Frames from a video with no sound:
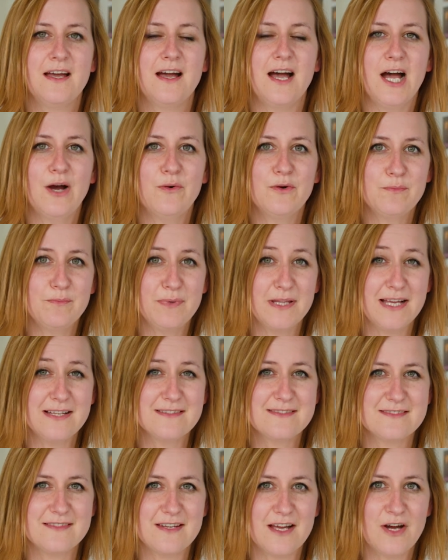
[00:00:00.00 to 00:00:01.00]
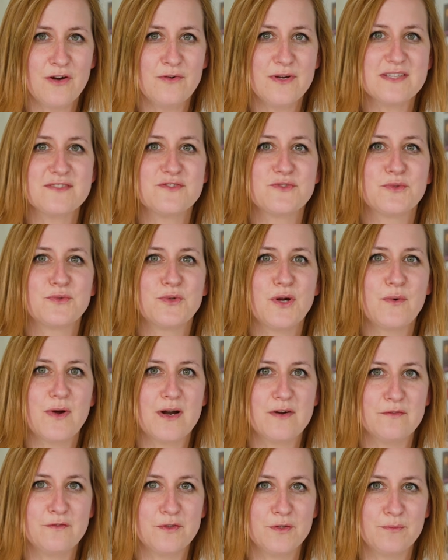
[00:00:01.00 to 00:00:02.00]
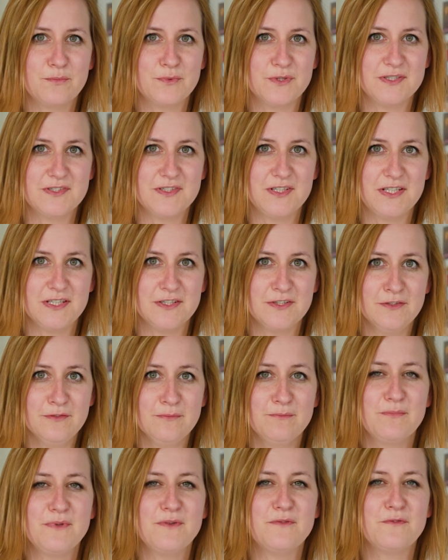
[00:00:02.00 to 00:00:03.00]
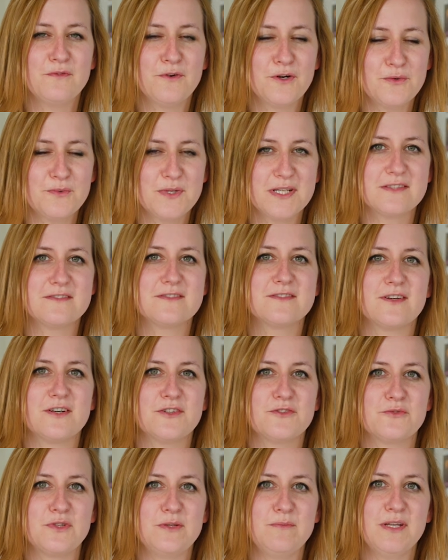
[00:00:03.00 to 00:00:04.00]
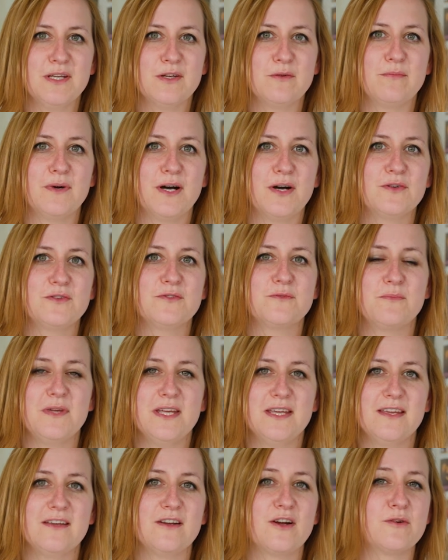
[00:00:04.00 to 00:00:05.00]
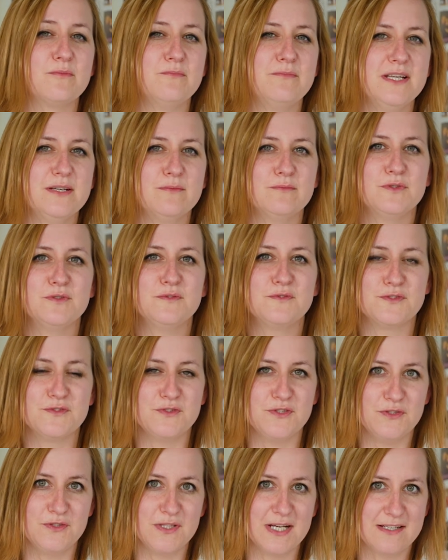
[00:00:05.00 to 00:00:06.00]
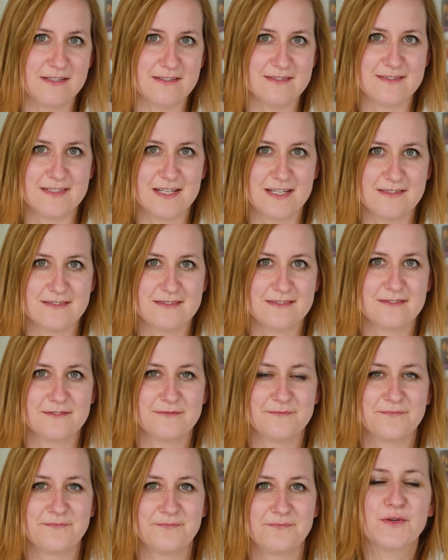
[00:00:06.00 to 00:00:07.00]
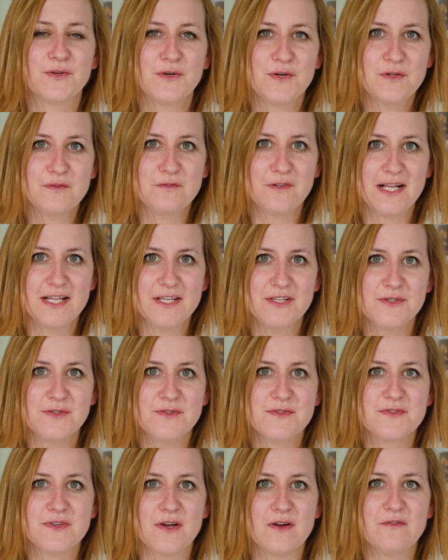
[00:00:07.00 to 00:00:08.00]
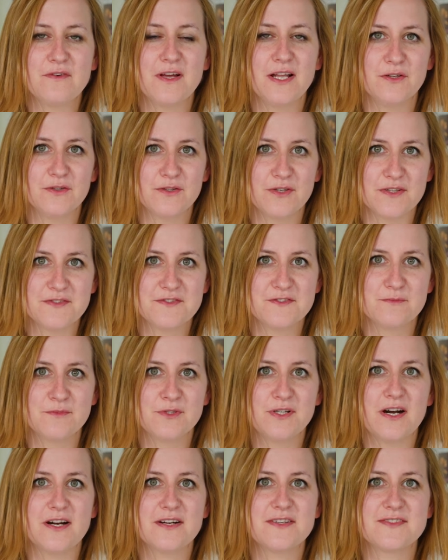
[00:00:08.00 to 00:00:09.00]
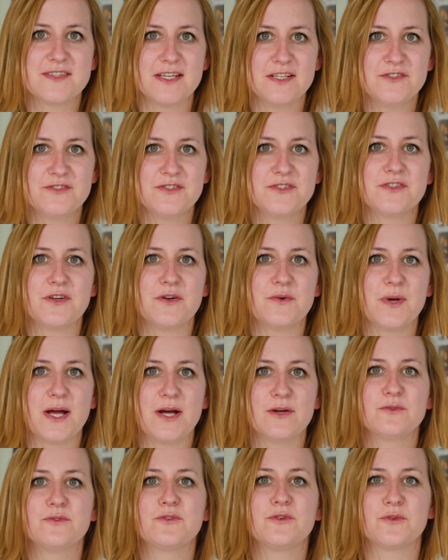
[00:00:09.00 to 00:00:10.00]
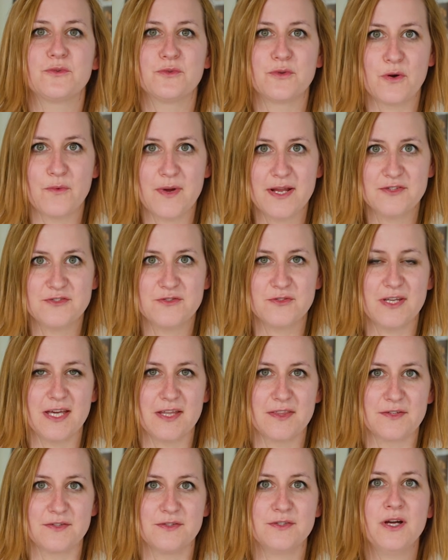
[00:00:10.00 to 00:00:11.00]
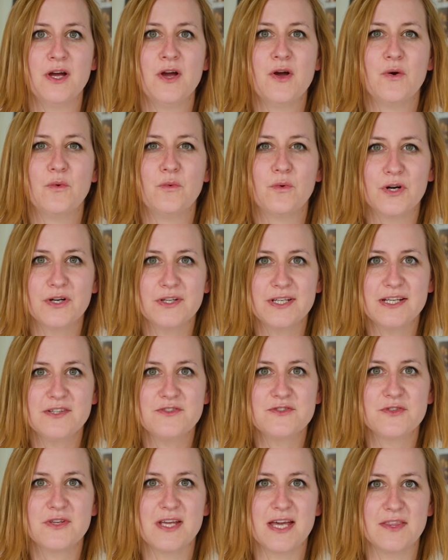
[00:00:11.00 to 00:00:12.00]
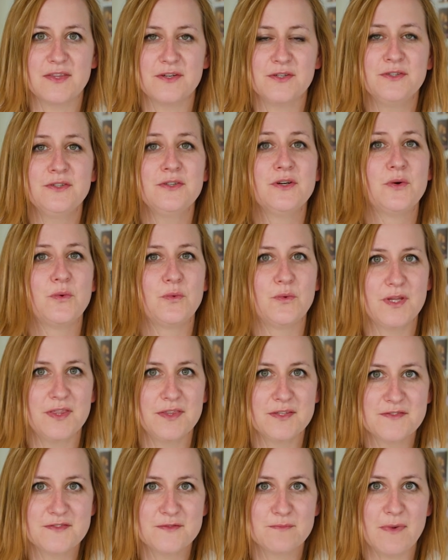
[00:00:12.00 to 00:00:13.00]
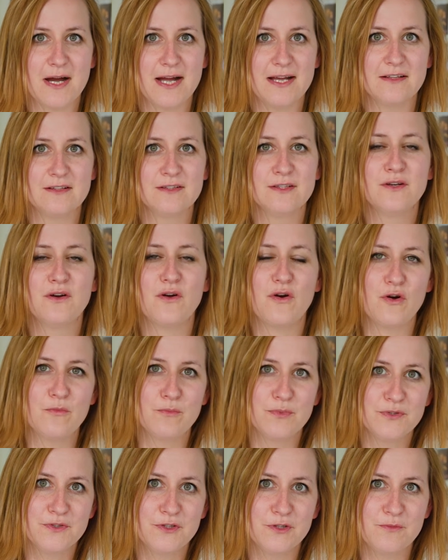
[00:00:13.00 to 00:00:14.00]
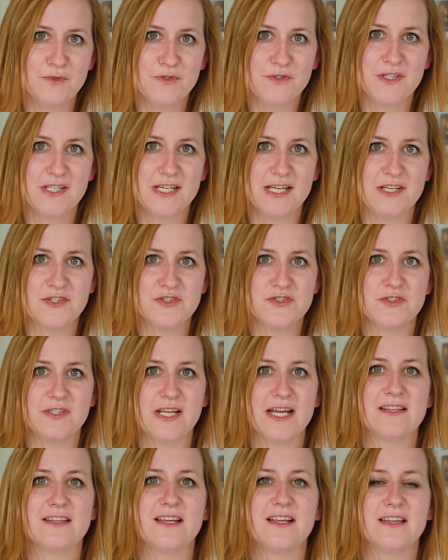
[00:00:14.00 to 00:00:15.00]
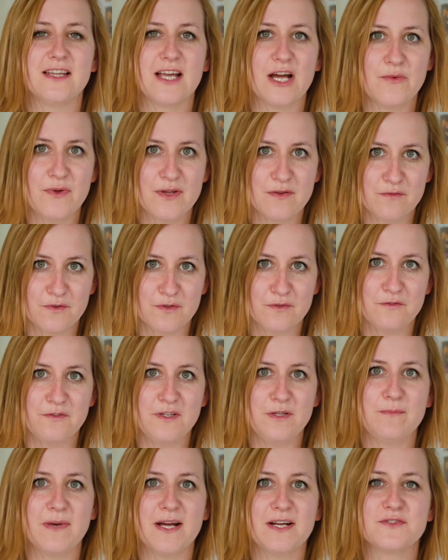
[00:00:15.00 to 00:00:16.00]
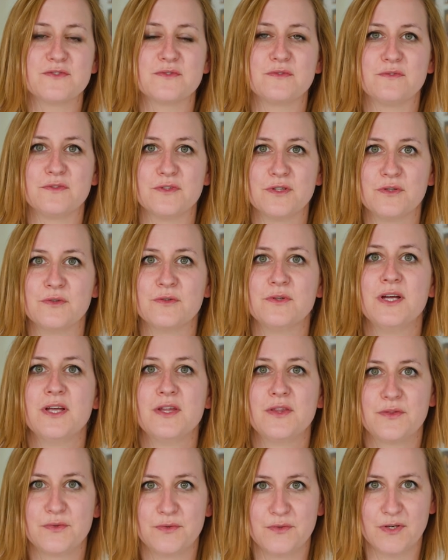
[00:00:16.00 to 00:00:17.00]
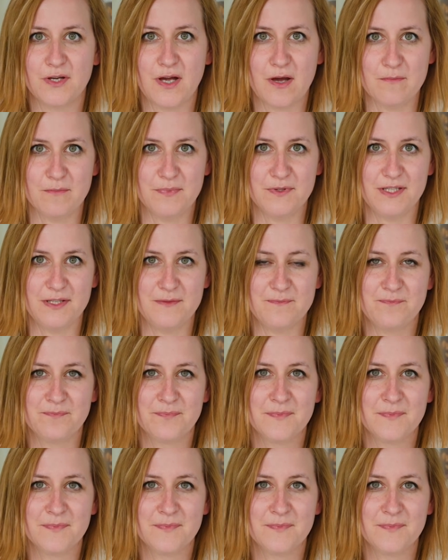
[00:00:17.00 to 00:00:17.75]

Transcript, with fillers: Our plans now is to grow our footprint here before we can start dreaming about making our big move to the United States. Core values of Hello Customer are centered around growing together, working together with a smile, open communication and allowing for feedback to flow through the company.